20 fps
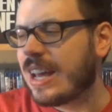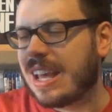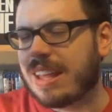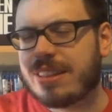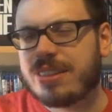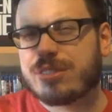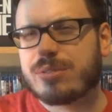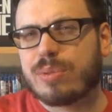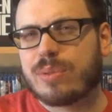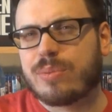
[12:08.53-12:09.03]

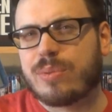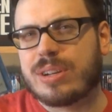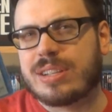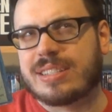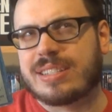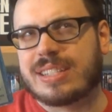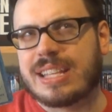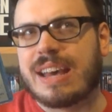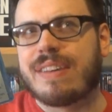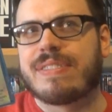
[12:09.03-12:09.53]
This one
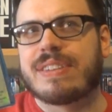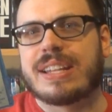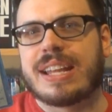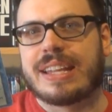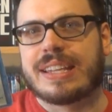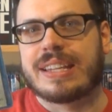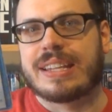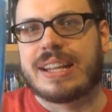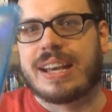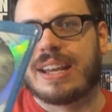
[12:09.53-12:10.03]
was
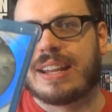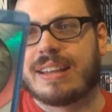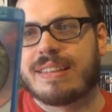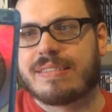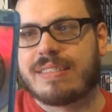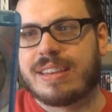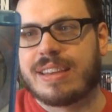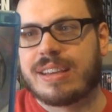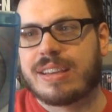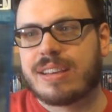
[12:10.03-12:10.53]
$7.99, I
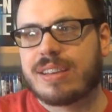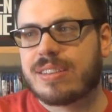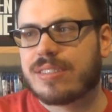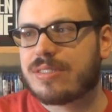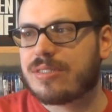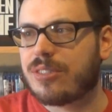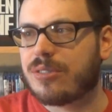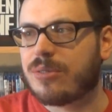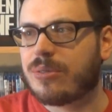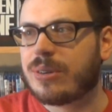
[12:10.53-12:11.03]
think.
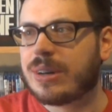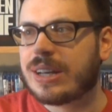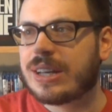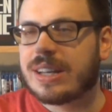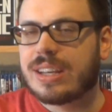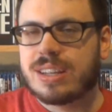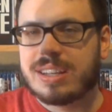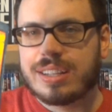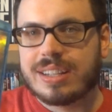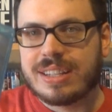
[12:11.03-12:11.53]
So,
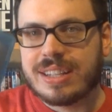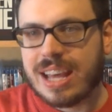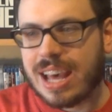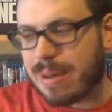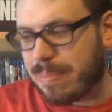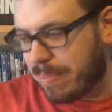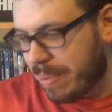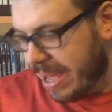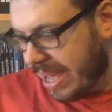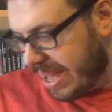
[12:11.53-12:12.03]

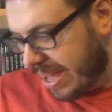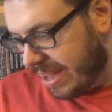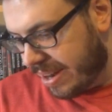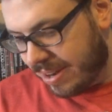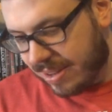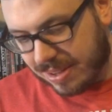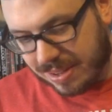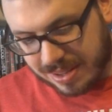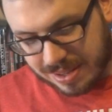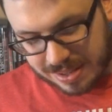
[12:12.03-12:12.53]
not
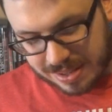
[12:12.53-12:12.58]
bad.